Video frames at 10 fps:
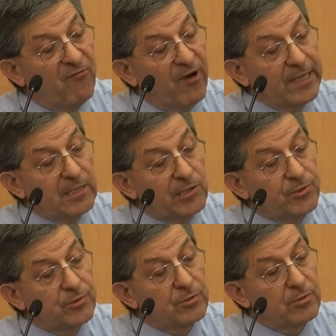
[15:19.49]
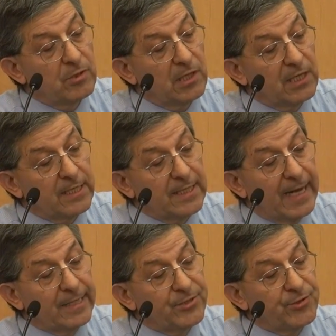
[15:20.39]
findings and
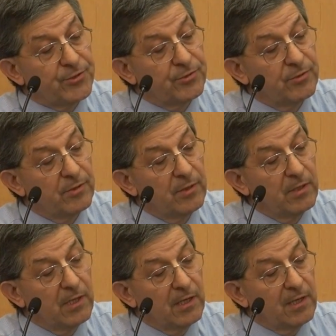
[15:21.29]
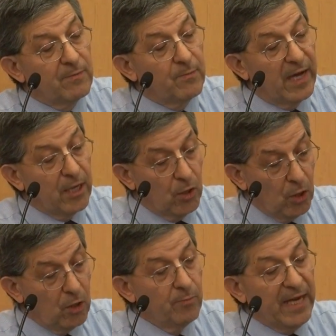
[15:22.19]
analysis, by
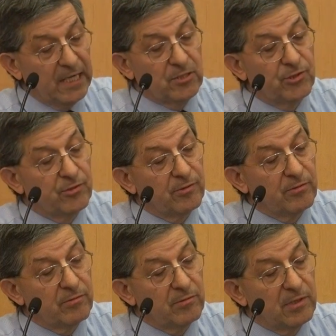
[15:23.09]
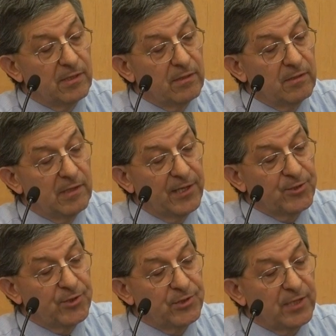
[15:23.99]
all means,
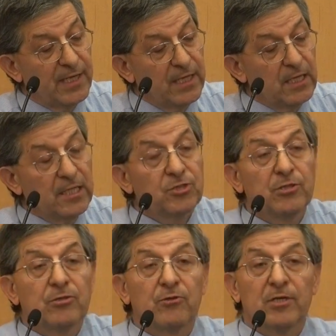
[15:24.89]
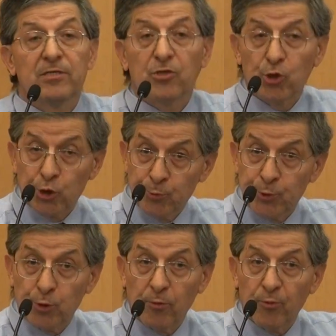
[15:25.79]
this is a lead institute in
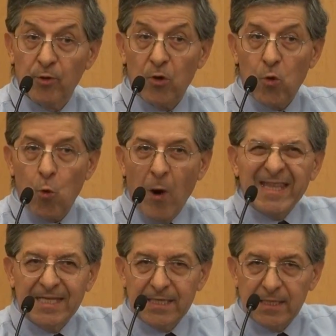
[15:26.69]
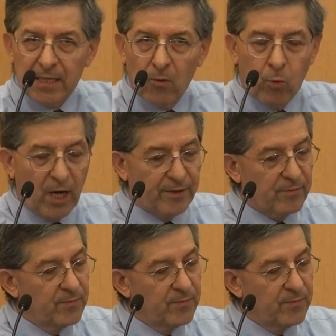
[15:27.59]
terms of quantity of water.